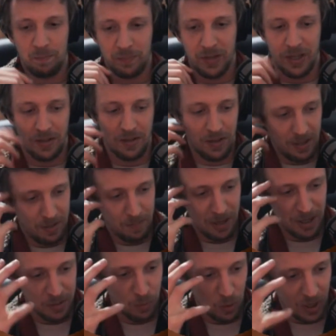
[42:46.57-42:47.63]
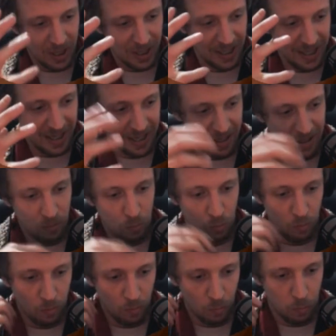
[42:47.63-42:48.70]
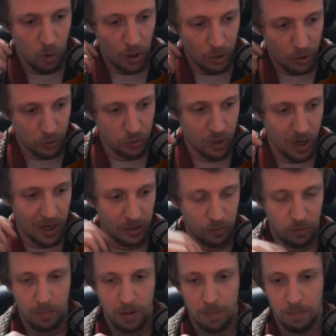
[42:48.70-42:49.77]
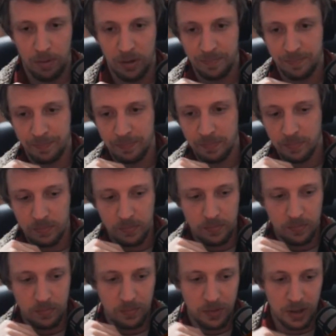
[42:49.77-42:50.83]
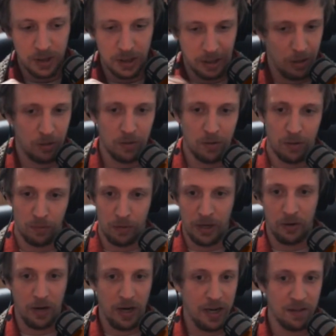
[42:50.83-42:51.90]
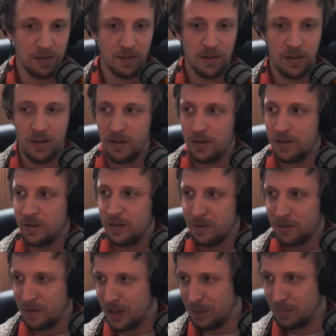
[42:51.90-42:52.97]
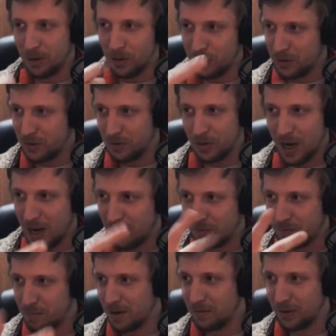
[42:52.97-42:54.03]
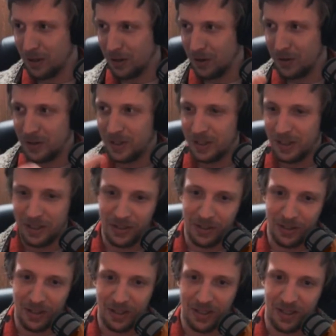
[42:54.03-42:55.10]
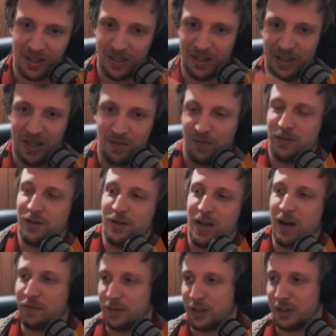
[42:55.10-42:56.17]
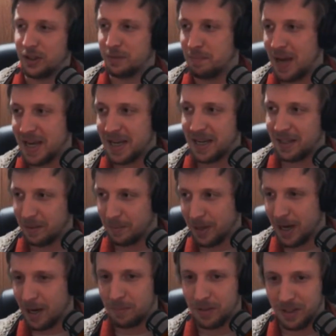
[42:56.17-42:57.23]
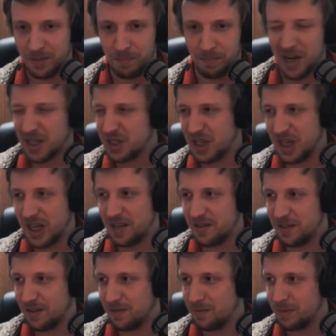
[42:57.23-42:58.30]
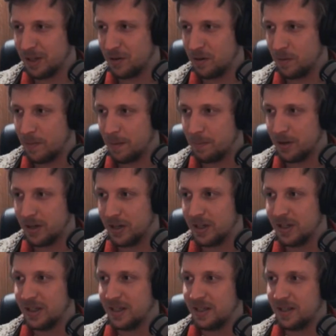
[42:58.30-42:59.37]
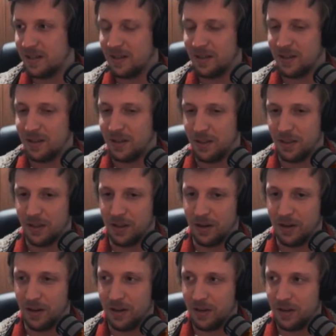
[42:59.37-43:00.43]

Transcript: it's much more clear what you're trying to remember. 3 greens, hippo, giraffe, buffalo. Even after just making them up, it's much easier for me to remember than